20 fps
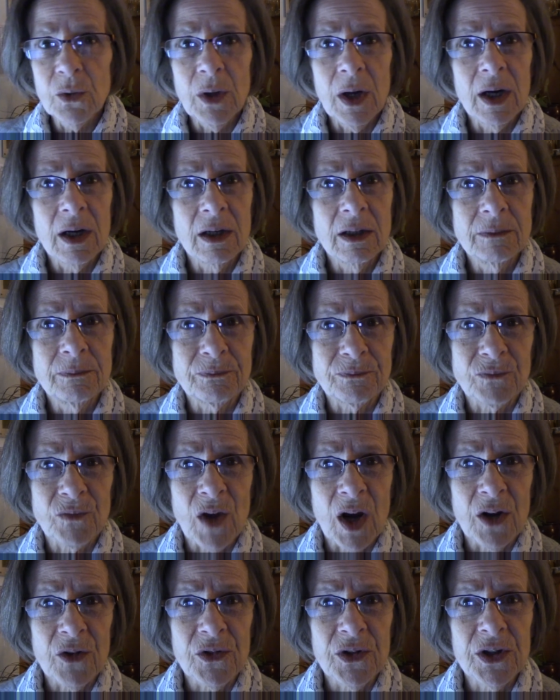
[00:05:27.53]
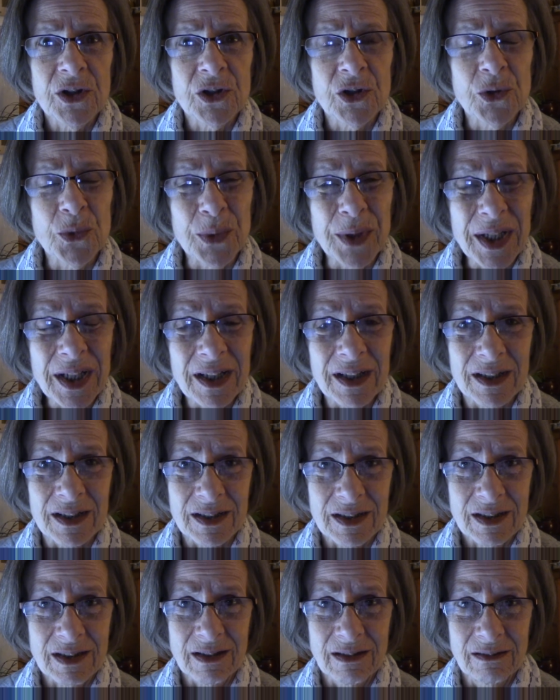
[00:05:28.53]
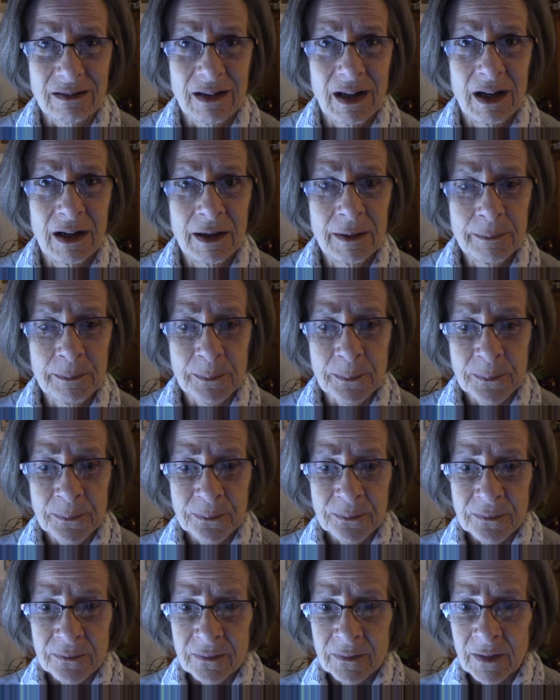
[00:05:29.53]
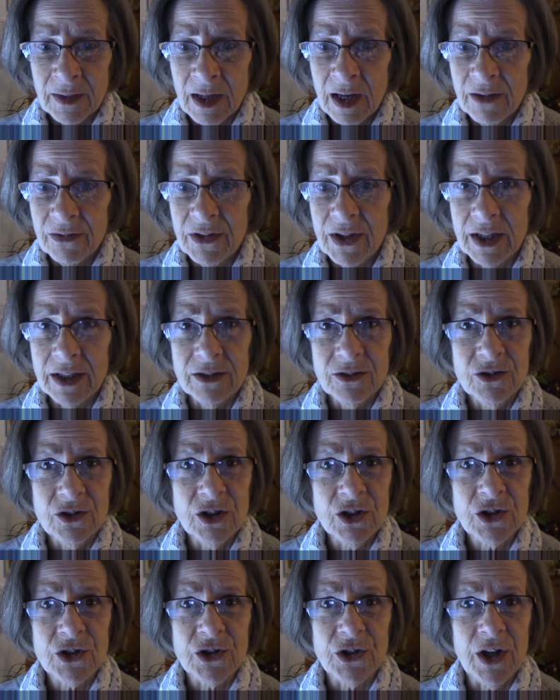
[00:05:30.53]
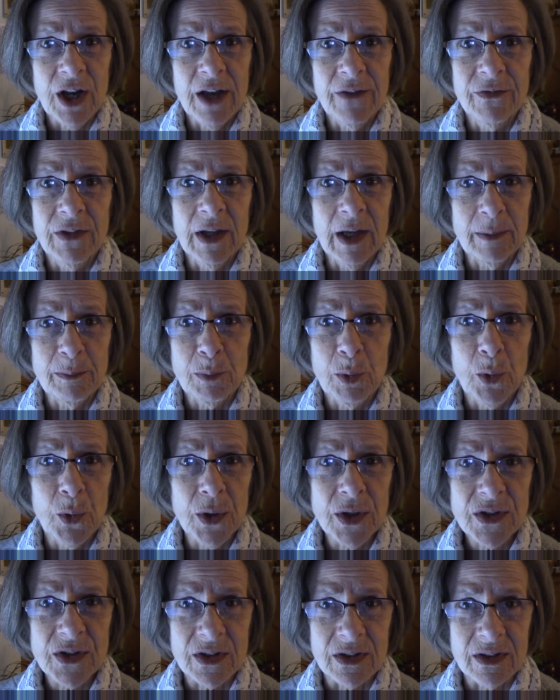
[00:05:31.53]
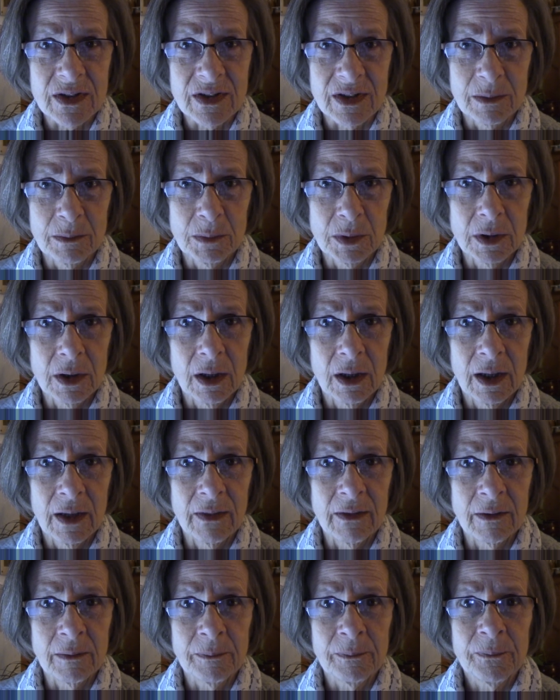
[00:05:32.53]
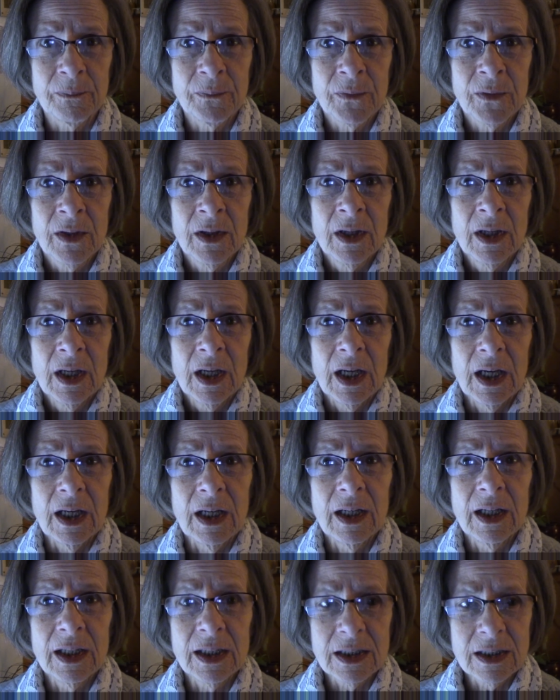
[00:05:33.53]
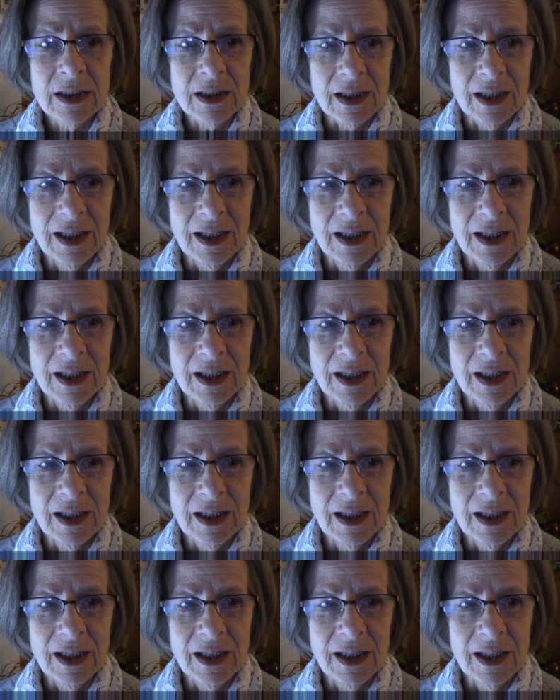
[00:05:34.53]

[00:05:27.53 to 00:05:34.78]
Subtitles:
are the ingredients that just should have that poison symbol on them. And